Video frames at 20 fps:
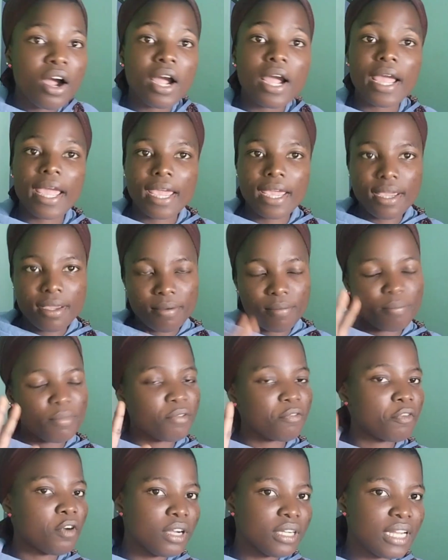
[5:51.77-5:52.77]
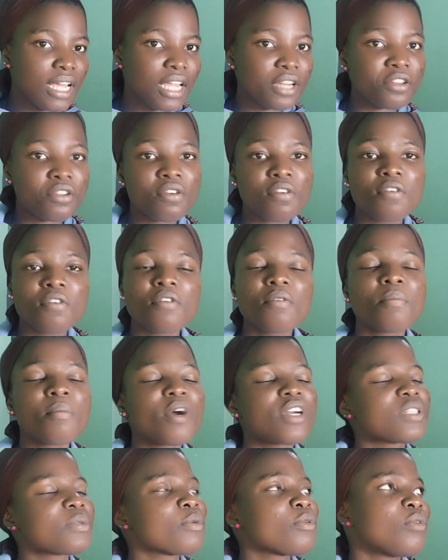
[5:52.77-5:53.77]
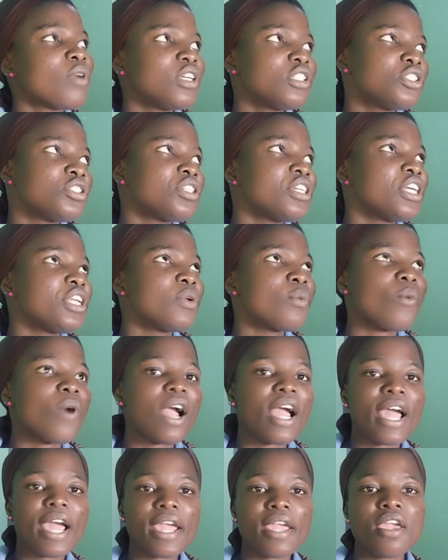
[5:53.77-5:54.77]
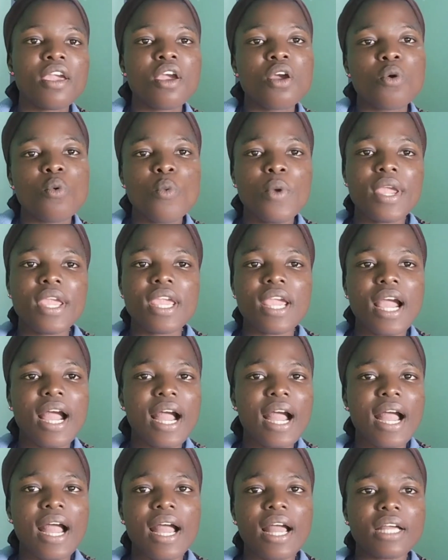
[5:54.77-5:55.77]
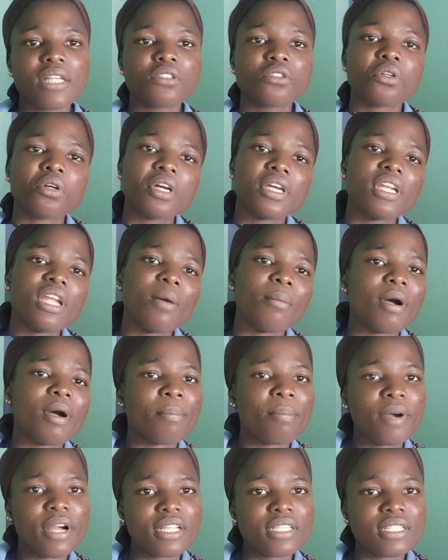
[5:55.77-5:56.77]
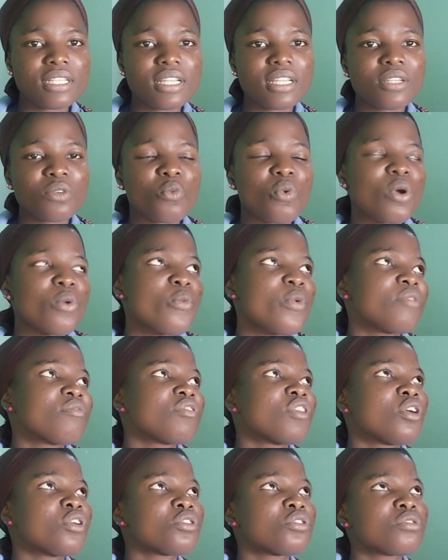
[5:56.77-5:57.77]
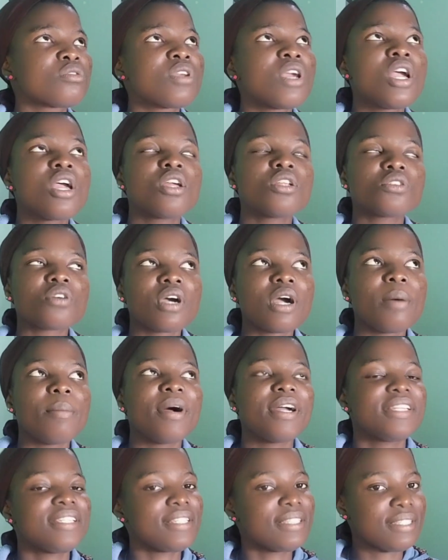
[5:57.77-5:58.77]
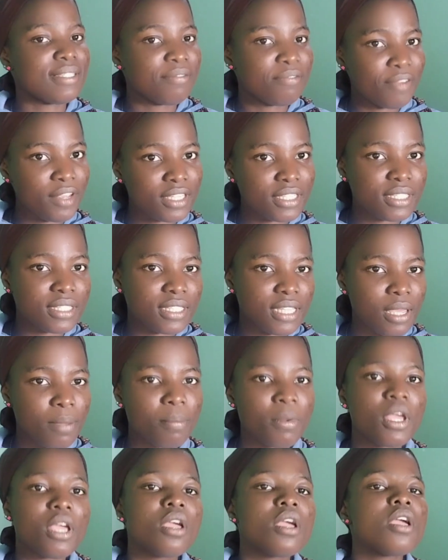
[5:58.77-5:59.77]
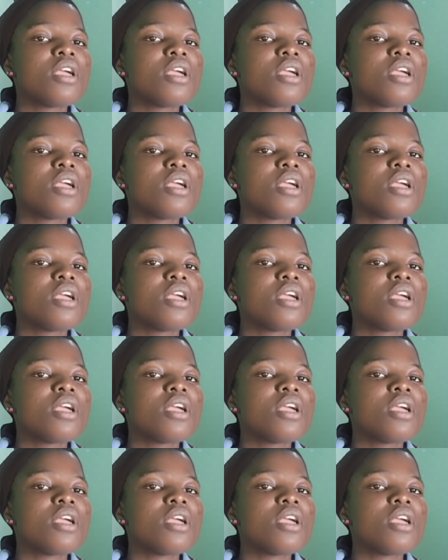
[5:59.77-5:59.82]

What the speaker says: Okay, before that, you must be wondering why we are talking about pattern when we've not talked about this first step.